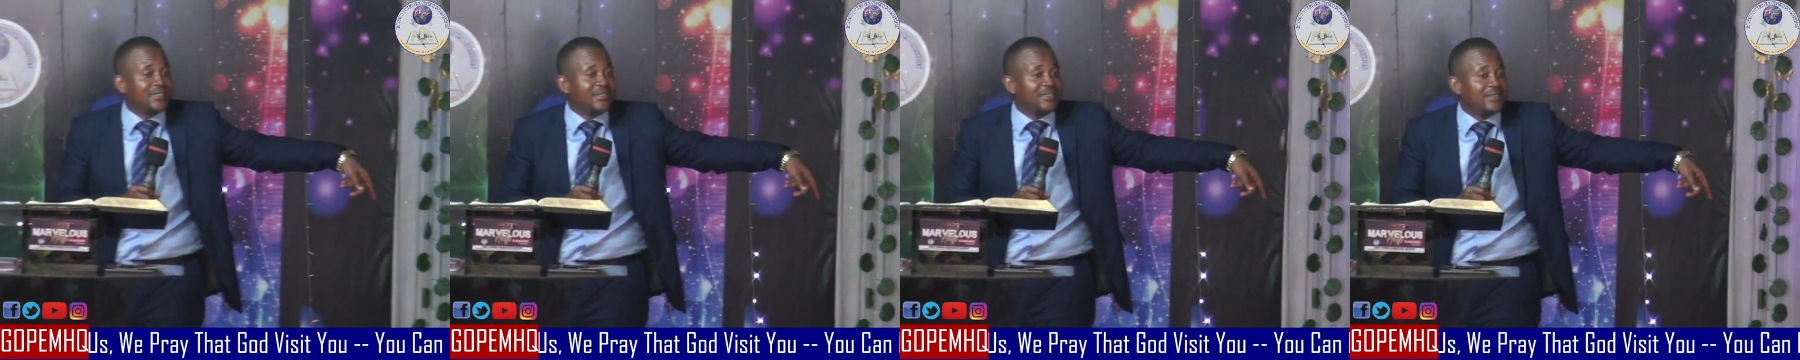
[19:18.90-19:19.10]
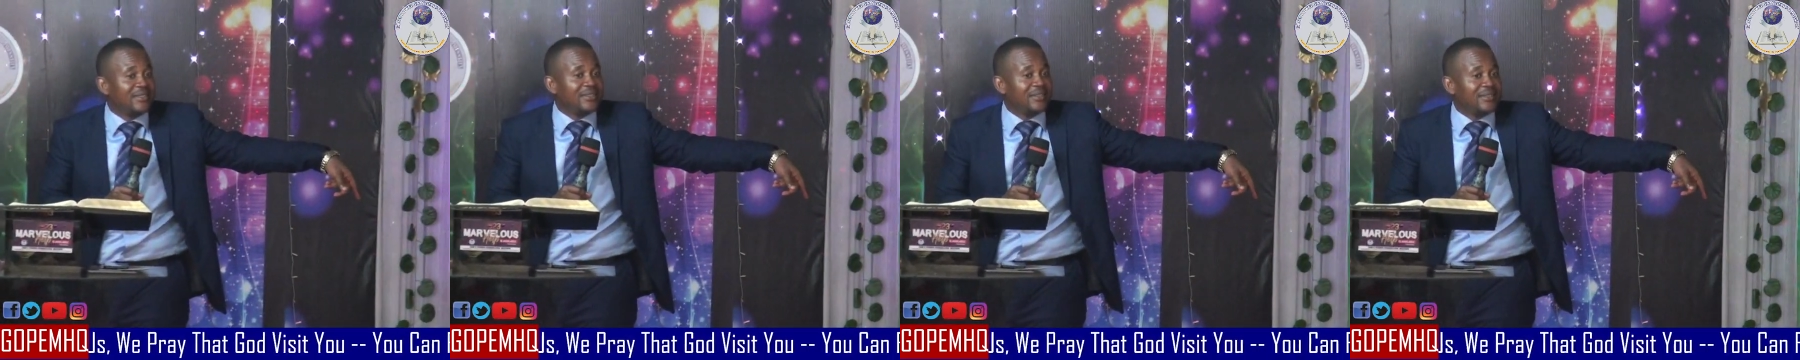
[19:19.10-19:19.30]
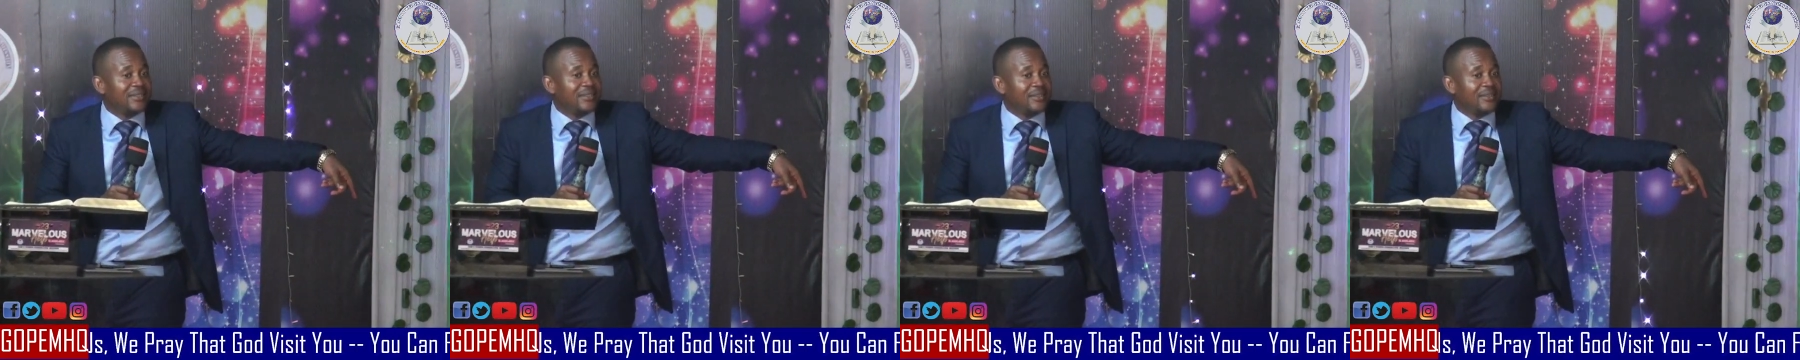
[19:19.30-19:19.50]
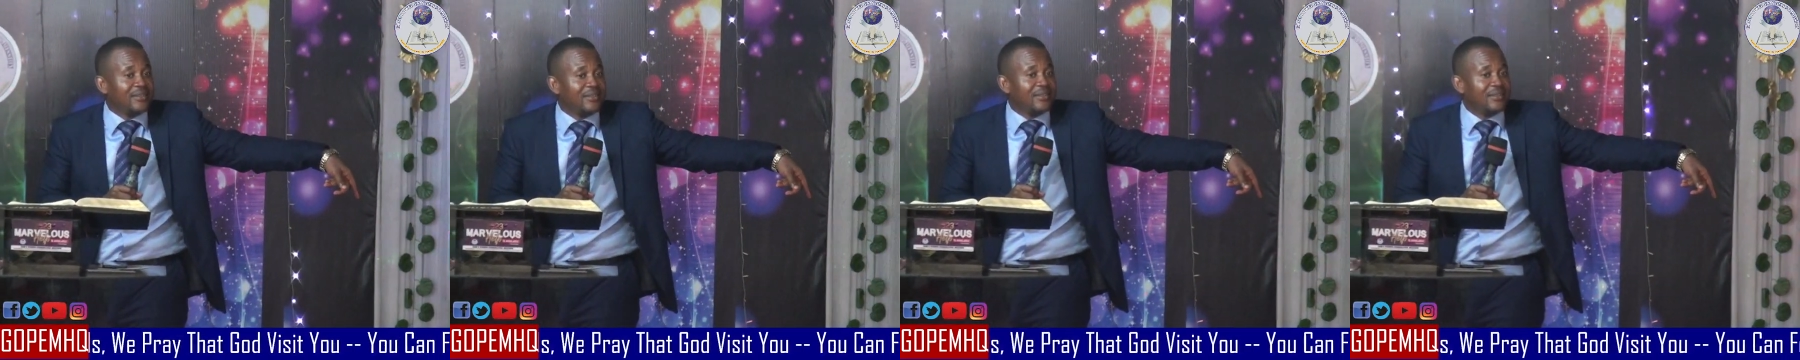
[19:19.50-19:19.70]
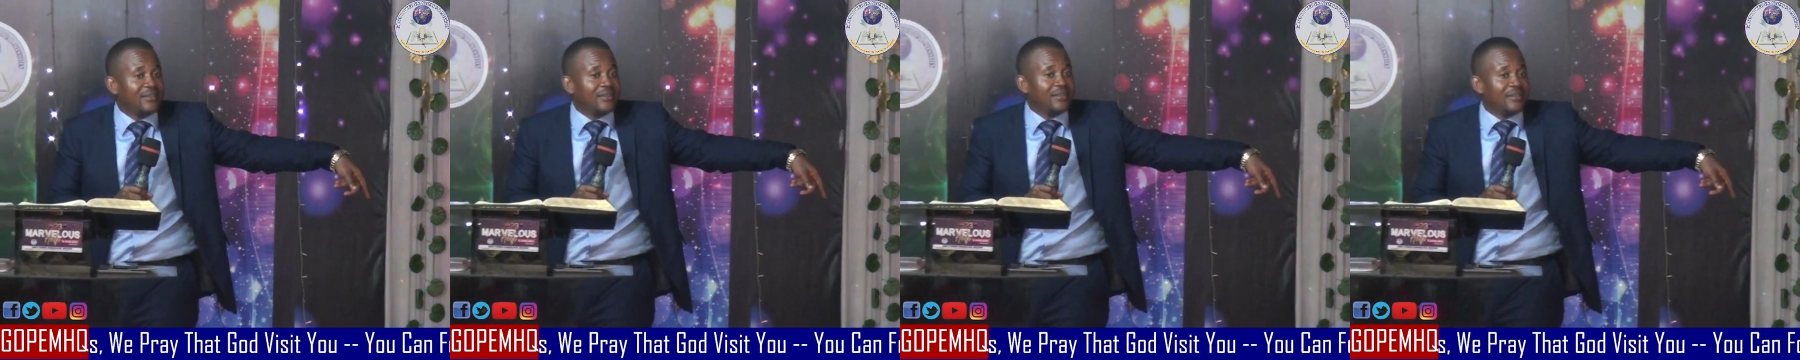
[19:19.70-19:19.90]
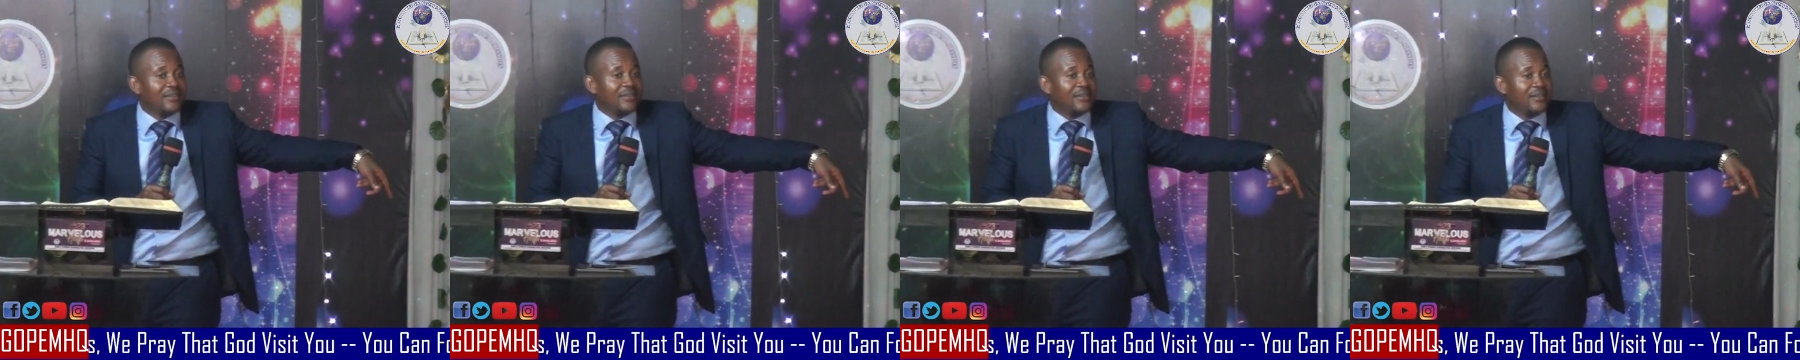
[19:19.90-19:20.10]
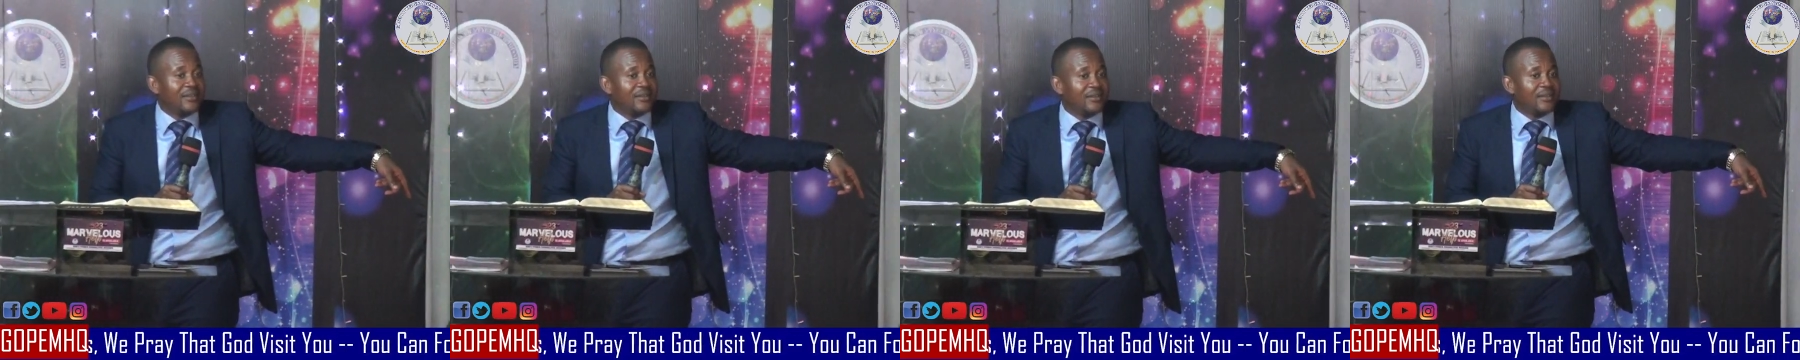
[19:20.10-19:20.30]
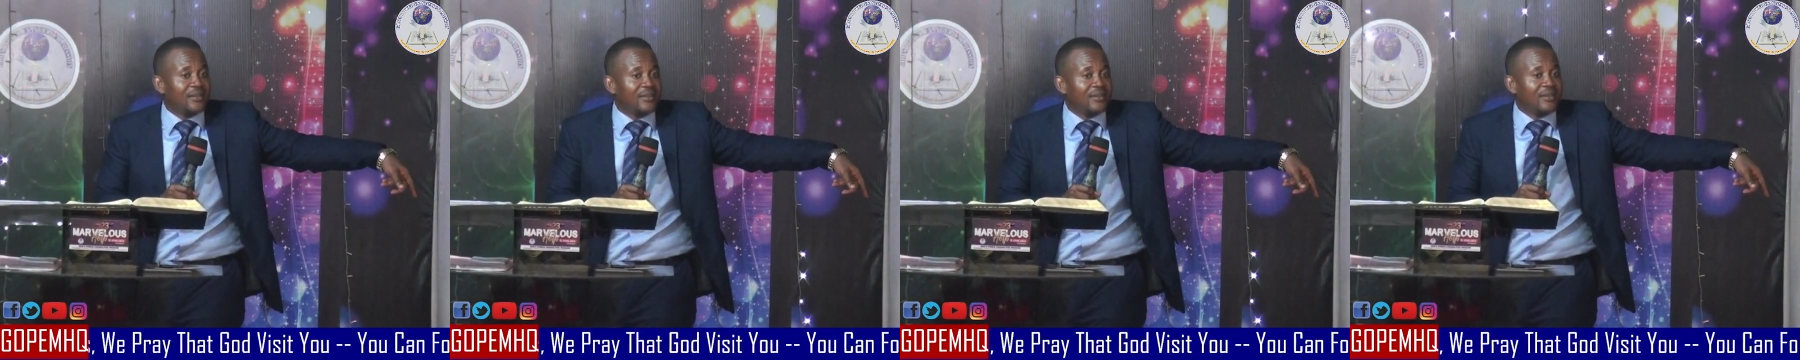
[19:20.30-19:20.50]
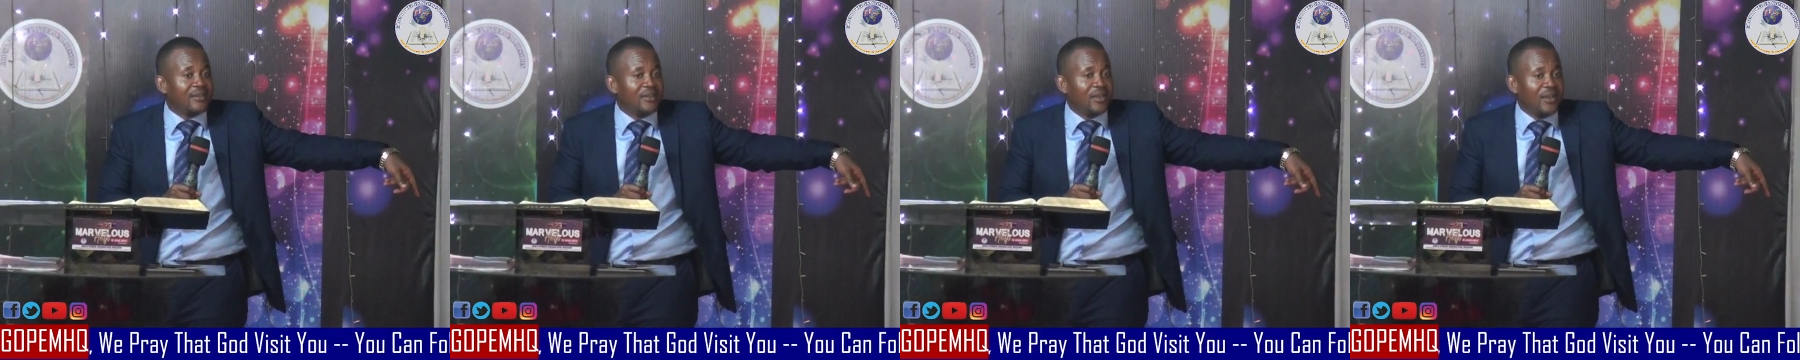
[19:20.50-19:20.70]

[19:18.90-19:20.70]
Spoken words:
Nothing is said.